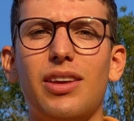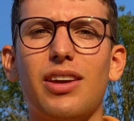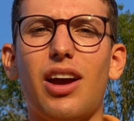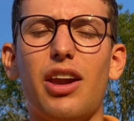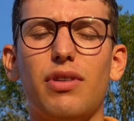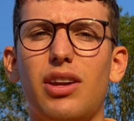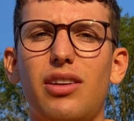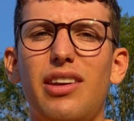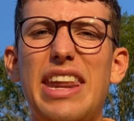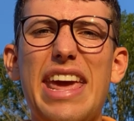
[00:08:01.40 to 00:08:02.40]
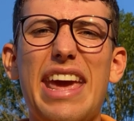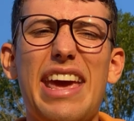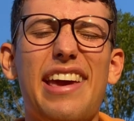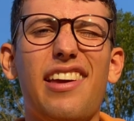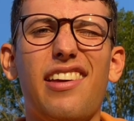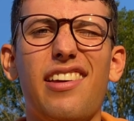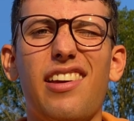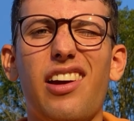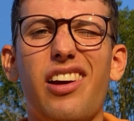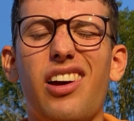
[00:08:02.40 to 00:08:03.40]
of near
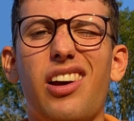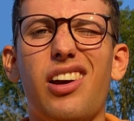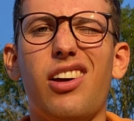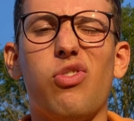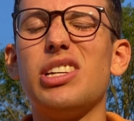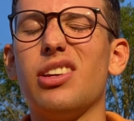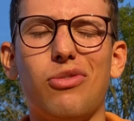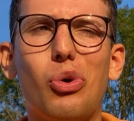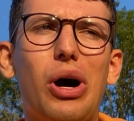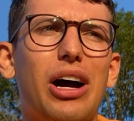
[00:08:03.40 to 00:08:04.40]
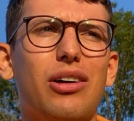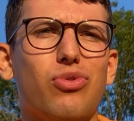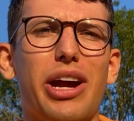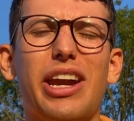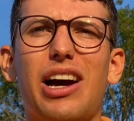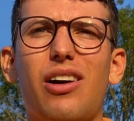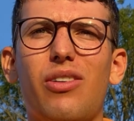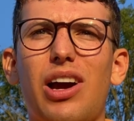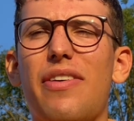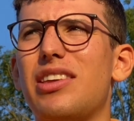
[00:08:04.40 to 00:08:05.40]
a reservoir right now,
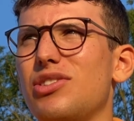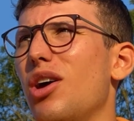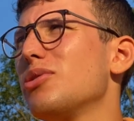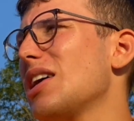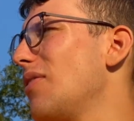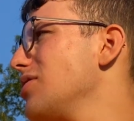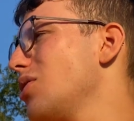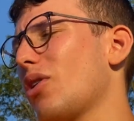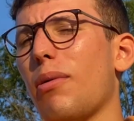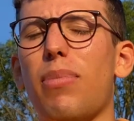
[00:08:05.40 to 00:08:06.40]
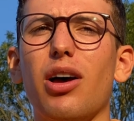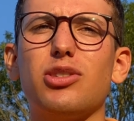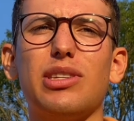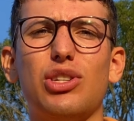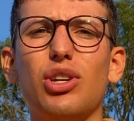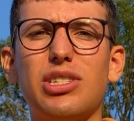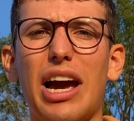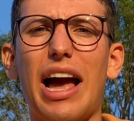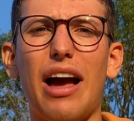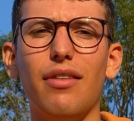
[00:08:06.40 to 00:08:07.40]
and there's no sound, there's no one going past, so it's good to
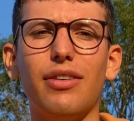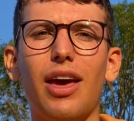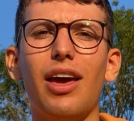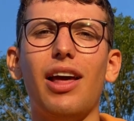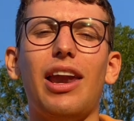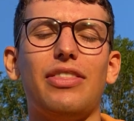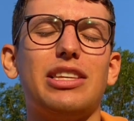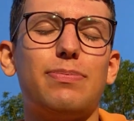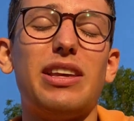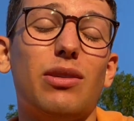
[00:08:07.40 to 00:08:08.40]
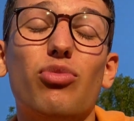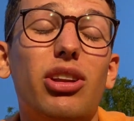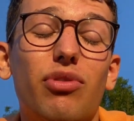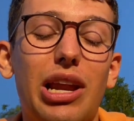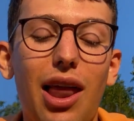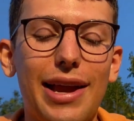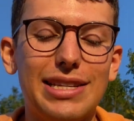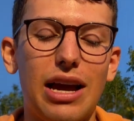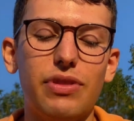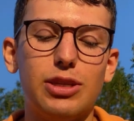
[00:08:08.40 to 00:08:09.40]
have like this place. I'm really, really lucky to
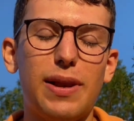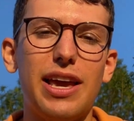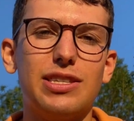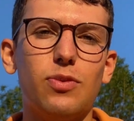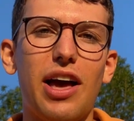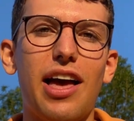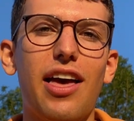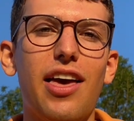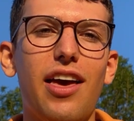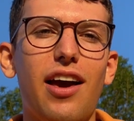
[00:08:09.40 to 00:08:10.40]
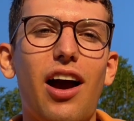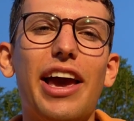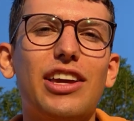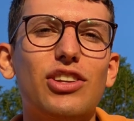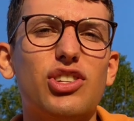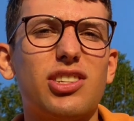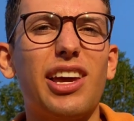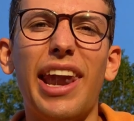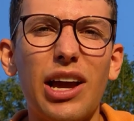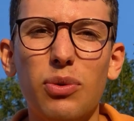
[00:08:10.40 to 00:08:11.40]
have this place where I can just
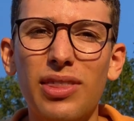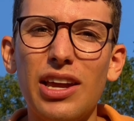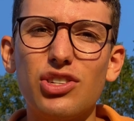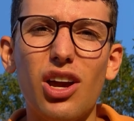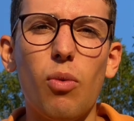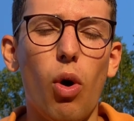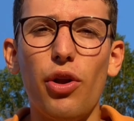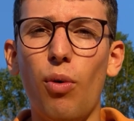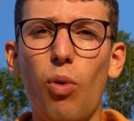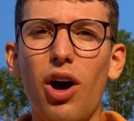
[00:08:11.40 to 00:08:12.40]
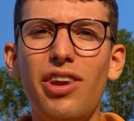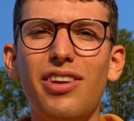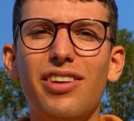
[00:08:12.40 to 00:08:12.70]
connect with nature one-on-one.